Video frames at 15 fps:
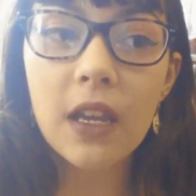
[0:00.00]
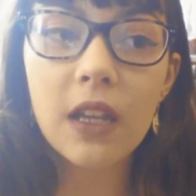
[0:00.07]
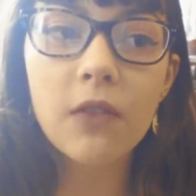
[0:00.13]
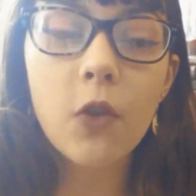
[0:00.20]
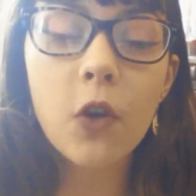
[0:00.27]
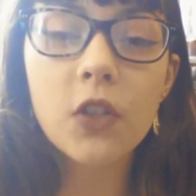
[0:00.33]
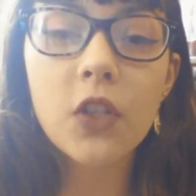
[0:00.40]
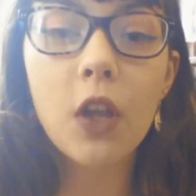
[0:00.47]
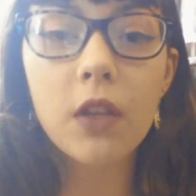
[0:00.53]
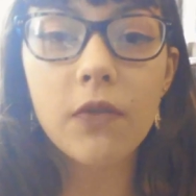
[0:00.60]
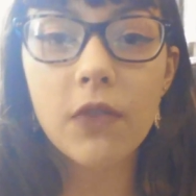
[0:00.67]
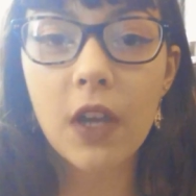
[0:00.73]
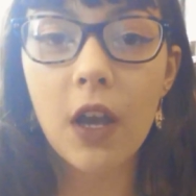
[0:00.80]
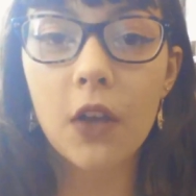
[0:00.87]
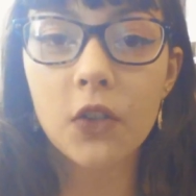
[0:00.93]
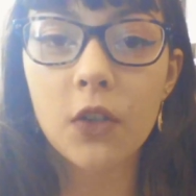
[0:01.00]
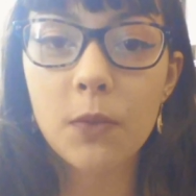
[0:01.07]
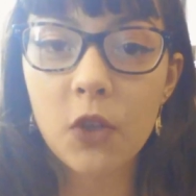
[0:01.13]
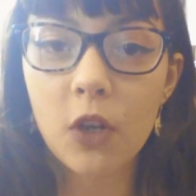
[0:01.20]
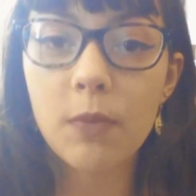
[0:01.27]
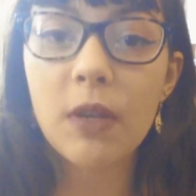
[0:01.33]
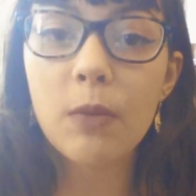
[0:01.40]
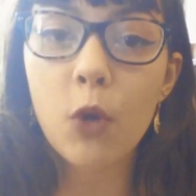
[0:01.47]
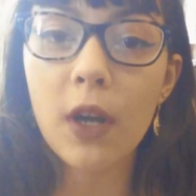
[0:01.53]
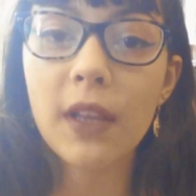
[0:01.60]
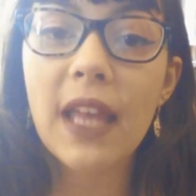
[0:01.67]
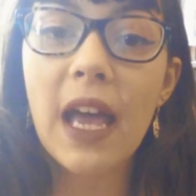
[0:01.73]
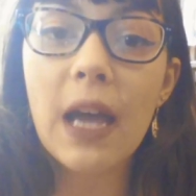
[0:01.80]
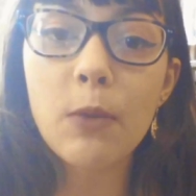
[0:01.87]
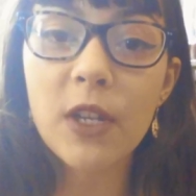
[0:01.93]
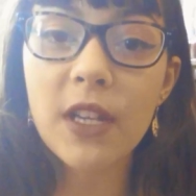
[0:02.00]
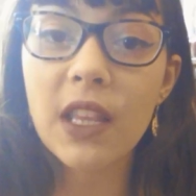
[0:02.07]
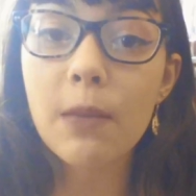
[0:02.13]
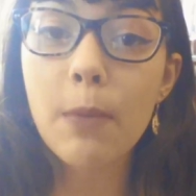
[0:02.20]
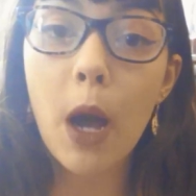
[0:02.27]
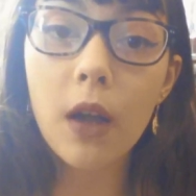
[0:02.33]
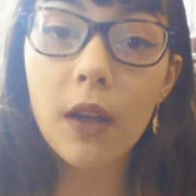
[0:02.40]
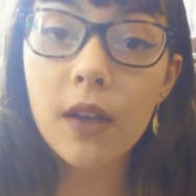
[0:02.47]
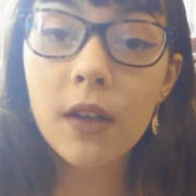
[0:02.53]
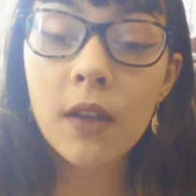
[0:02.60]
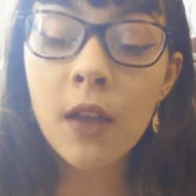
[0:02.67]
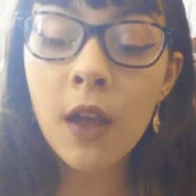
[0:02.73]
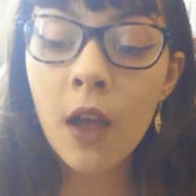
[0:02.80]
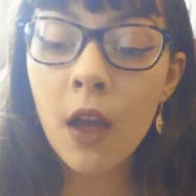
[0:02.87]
and of course all of the costumes are a bit more elaborate in the manga,